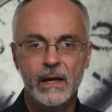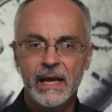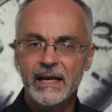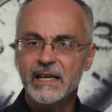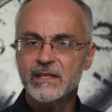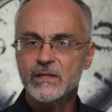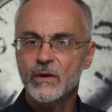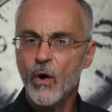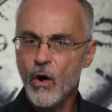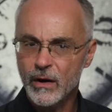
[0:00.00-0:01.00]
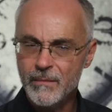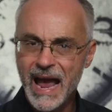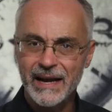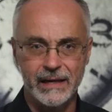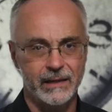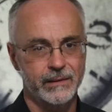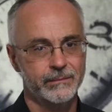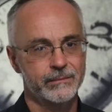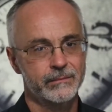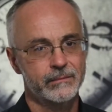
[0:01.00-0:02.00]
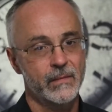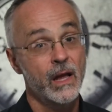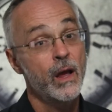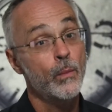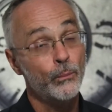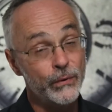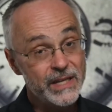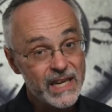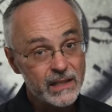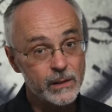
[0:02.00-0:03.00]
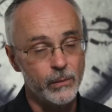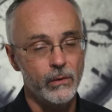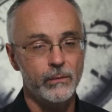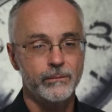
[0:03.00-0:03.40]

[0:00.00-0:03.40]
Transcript: It is automatic, predictable,